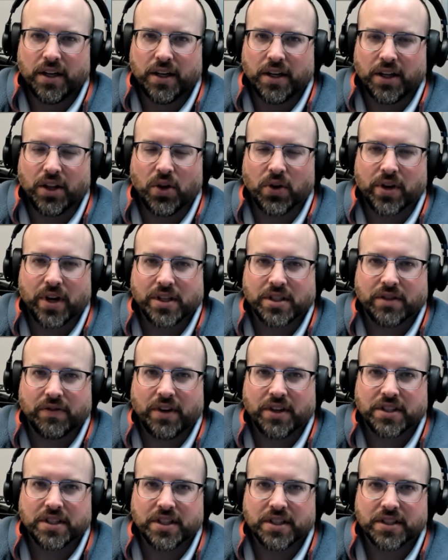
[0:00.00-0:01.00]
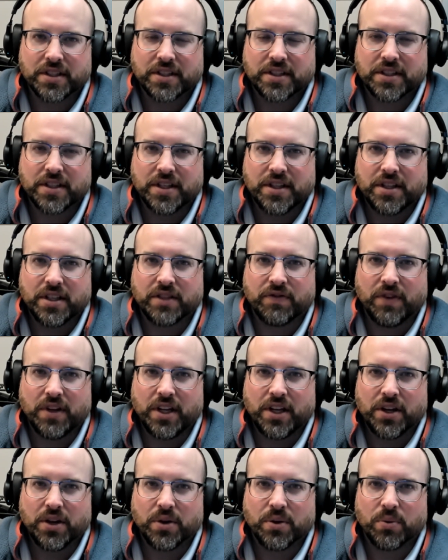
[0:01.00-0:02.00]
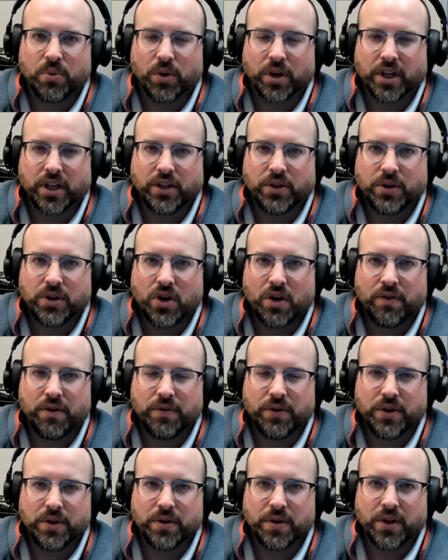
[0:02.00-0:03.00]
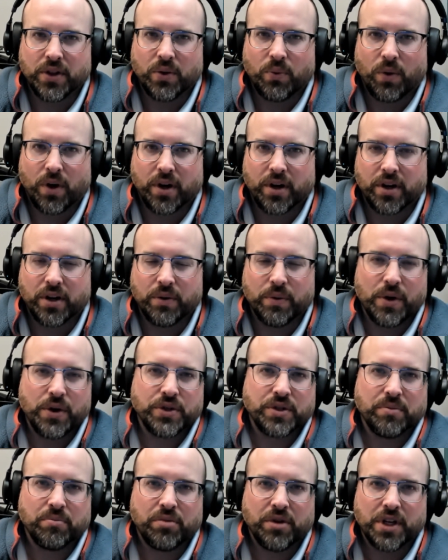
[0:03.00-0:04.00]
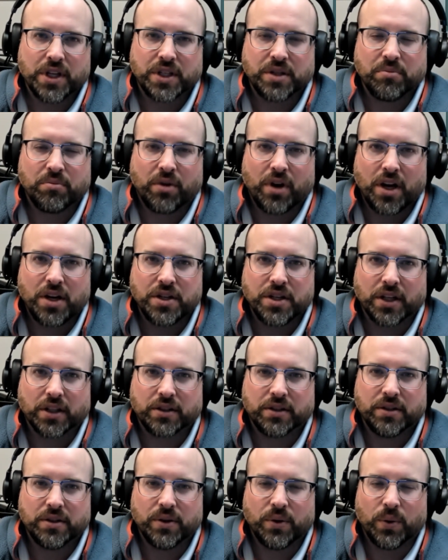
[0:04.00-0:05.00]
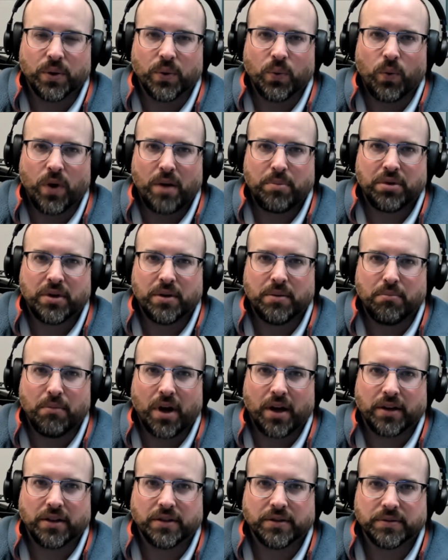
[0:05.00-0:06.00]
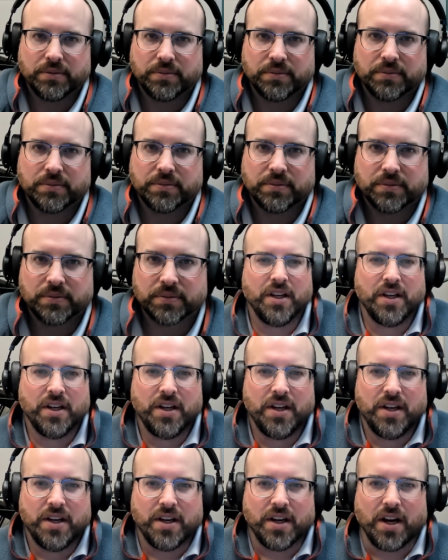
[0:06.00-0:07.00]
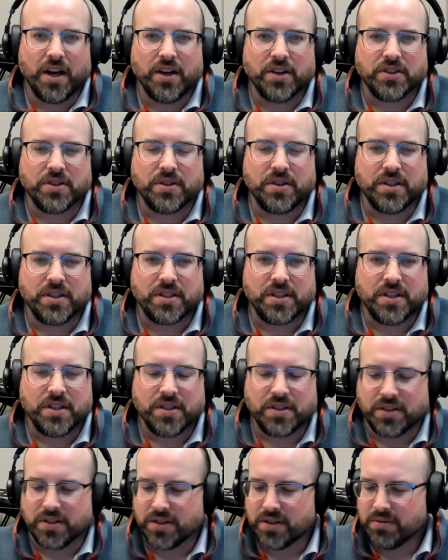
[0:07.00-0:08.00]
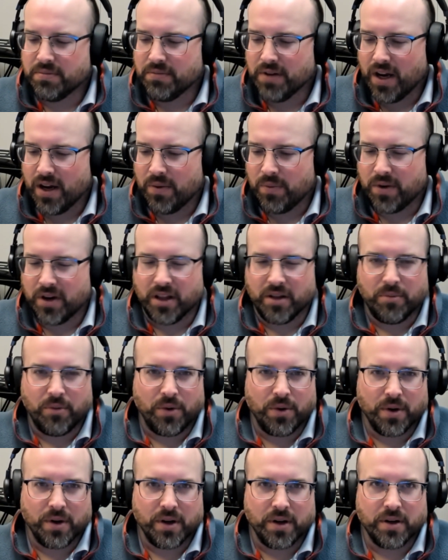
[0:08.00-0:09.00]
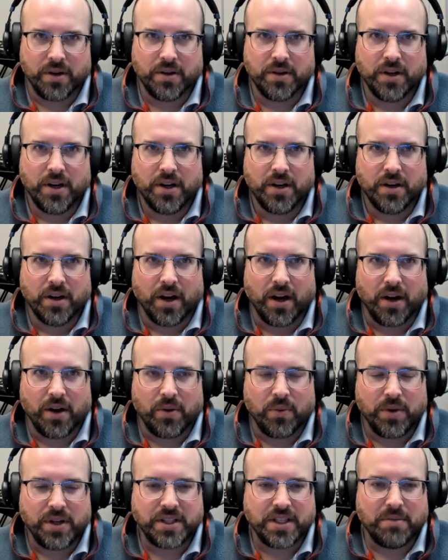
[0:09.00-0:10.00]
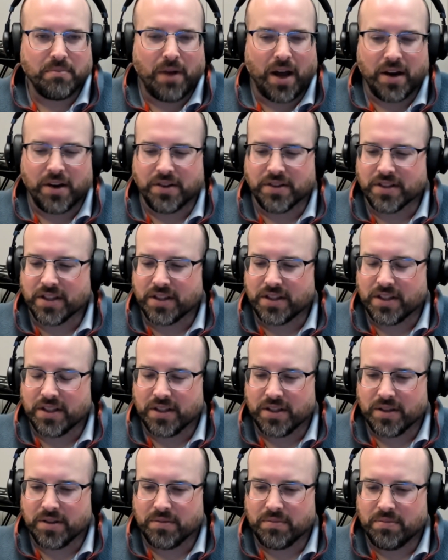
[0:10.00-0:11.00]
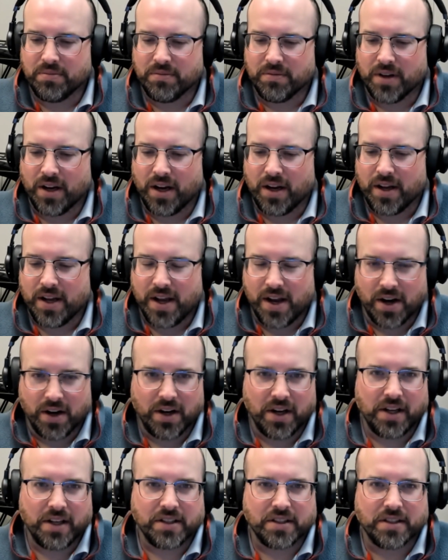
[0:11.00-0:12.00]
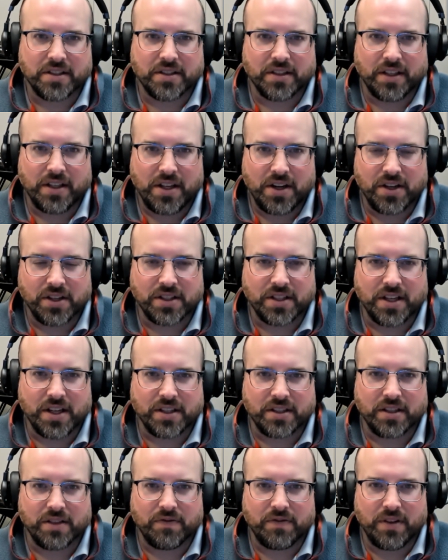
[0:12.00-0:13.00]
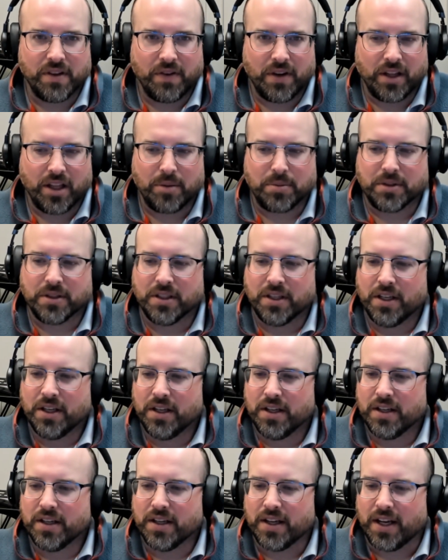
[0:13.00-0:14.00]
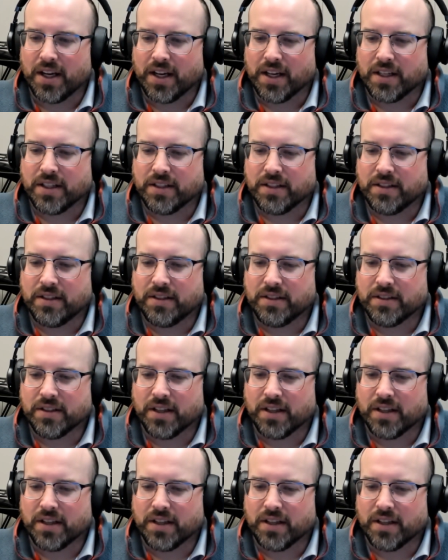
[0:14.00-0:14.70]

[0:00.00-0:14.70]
Hello conservationists. In this video we're going to do an overview of the Water Erosion Prediction Project, or WEPP model. So this is one of the more recent models that the ARS and NRCS have developed, and